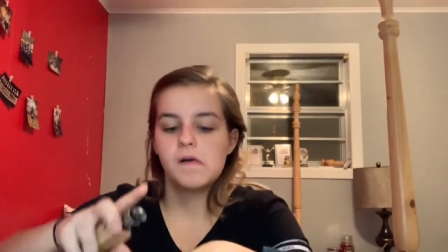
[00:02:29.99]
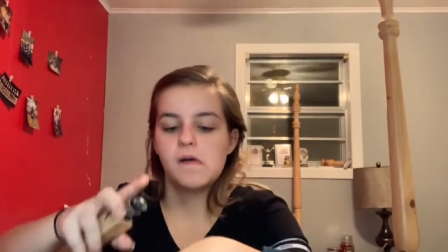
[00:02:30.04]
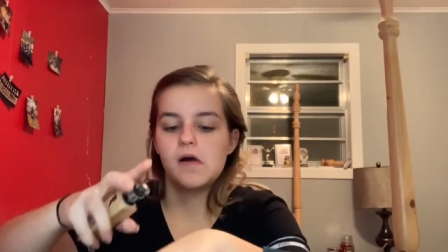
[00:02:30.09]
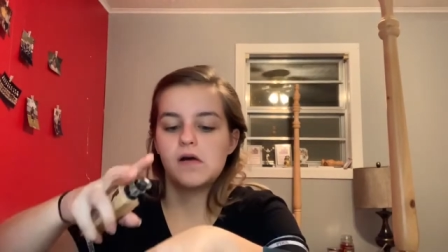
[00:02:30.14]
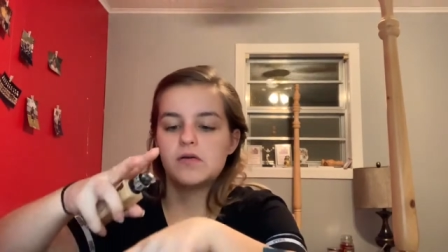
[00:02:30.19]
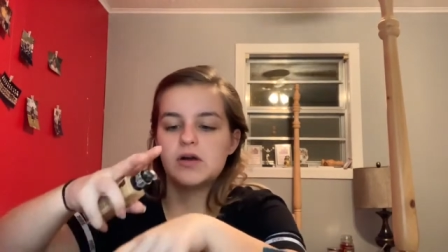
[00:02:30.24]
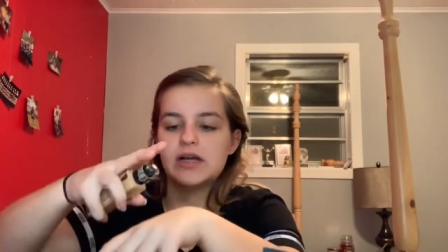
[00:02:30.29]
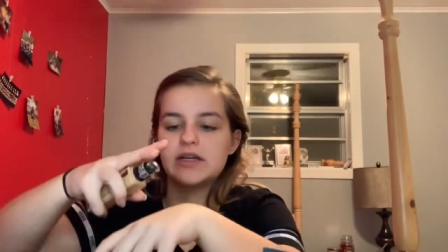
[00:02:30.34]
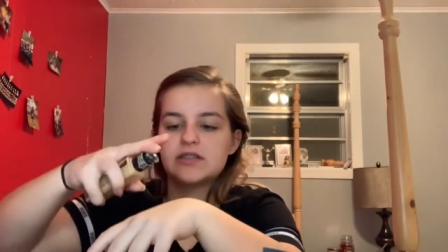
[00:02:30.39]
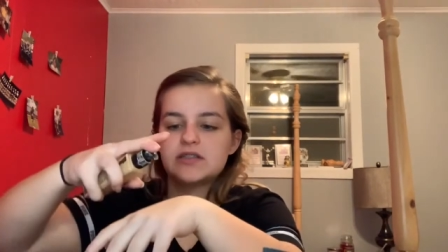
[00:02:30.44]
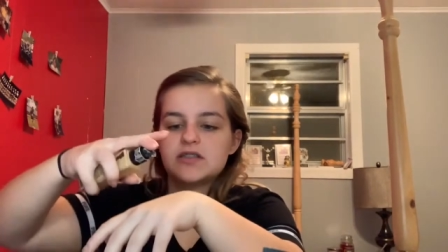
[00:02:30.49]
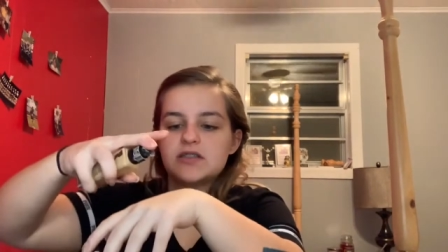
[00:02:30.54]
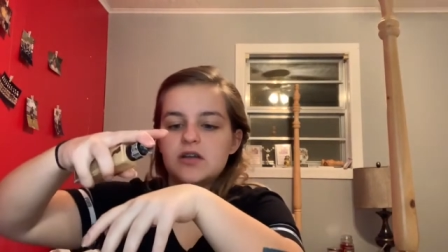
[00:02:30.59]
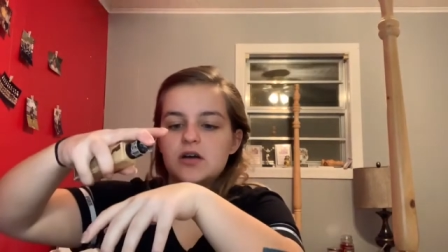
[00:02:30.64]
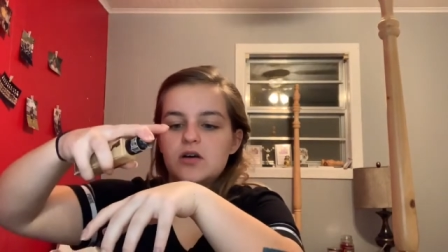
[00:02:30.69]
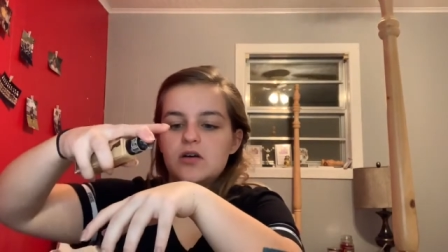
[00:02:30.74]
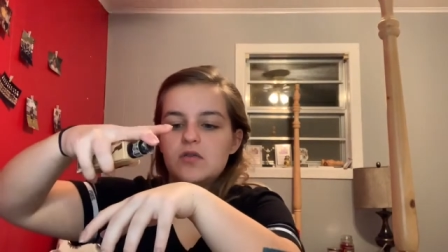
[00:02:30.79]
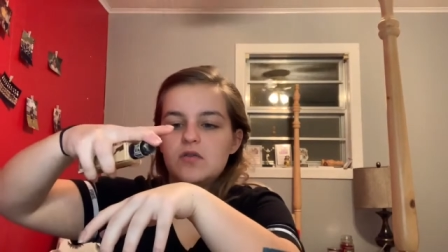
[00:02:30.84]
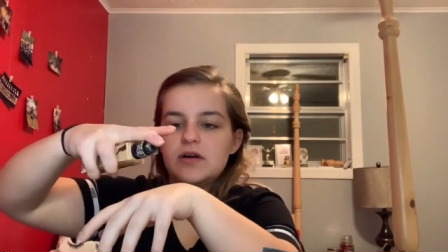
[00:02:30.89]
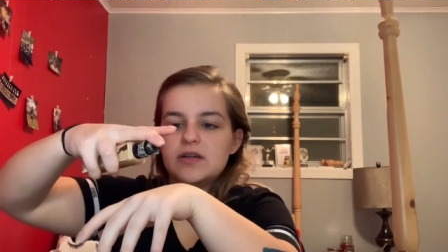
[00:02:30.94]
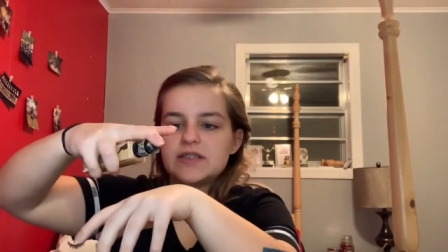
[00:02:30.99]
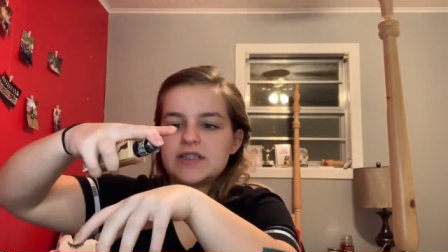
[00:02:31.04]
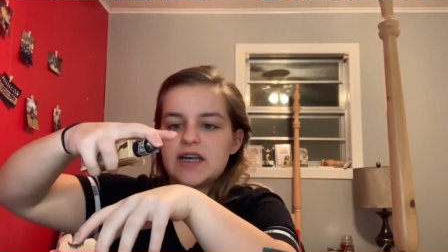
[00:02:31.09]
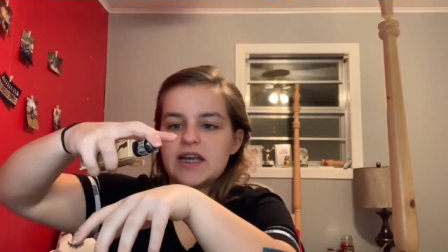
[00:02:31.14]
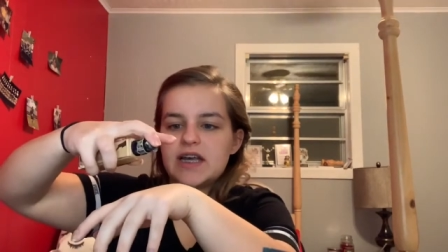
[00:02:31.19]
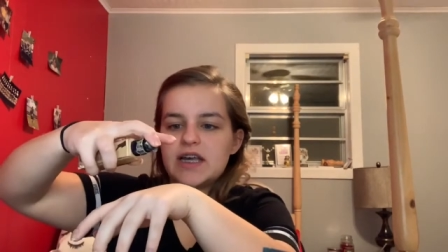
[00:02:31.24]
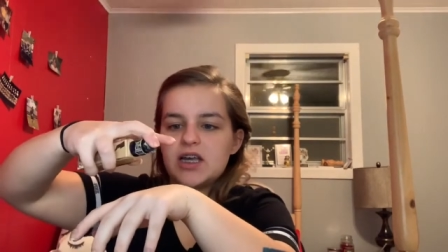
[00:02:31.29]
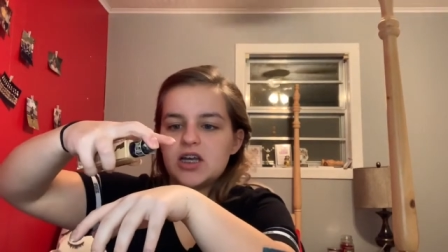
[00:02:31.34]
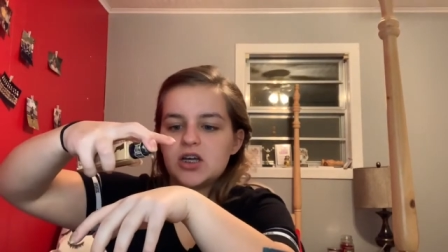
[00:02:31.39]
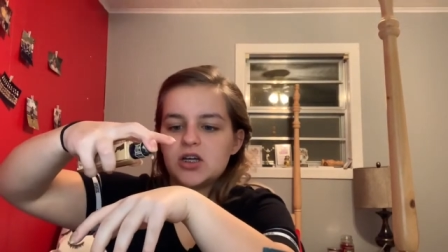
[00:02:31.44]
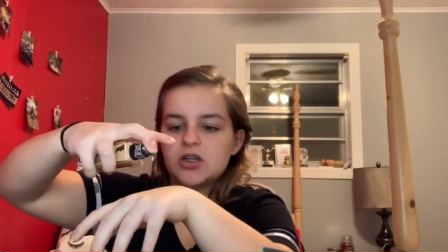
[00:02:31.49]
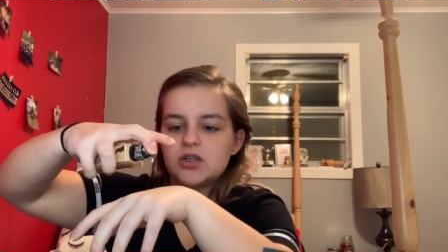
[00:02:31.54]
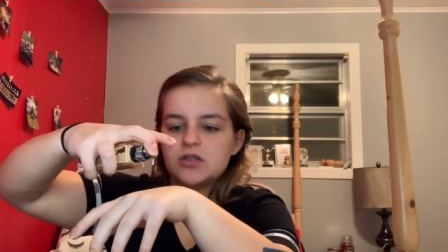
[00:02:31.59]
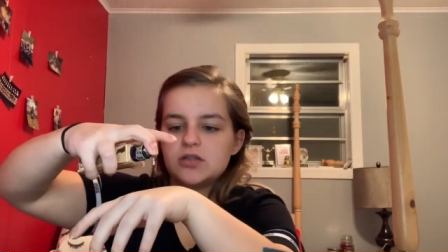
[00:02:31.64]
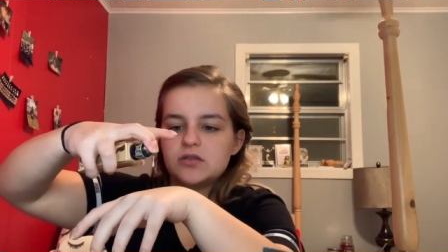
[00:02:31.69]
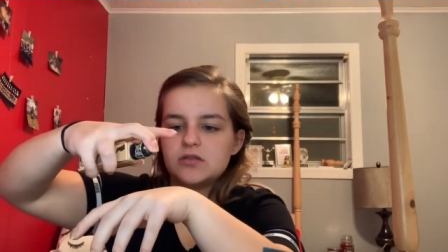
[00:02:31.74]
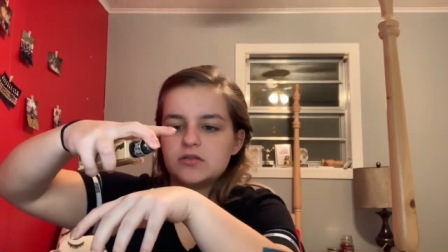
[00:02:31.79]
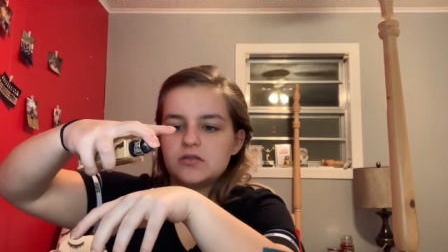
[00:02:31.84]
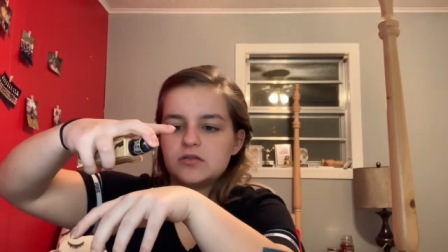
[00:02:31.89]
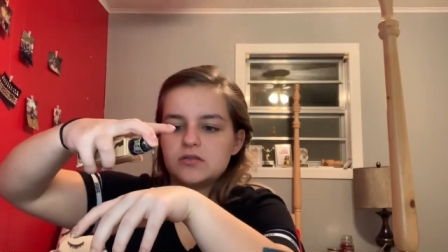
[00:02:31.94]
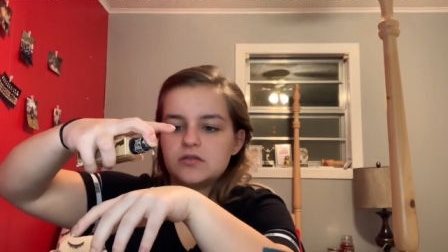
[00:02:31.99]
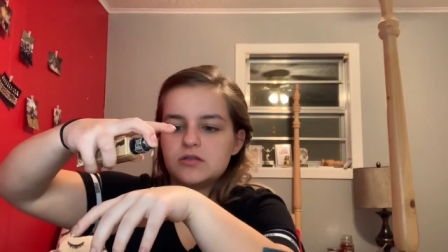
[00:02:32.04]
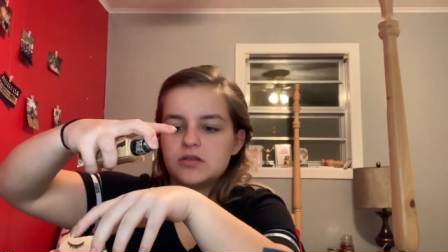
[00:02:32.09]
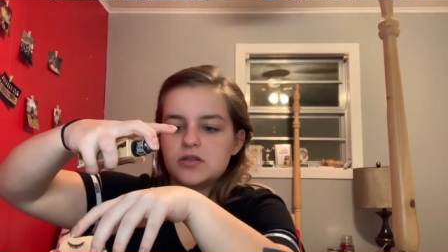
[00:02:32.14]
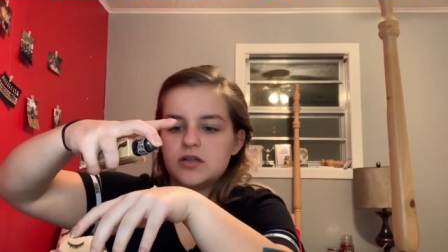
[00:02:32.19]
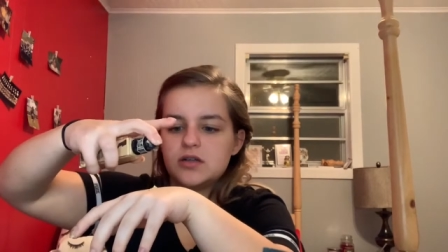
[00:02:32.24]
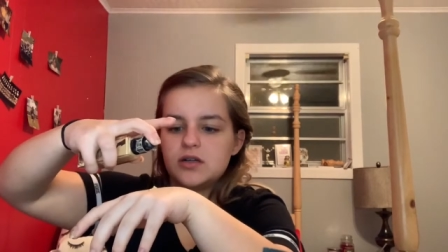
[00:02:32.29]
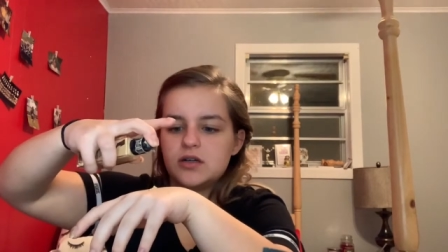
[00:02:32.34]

okay so take i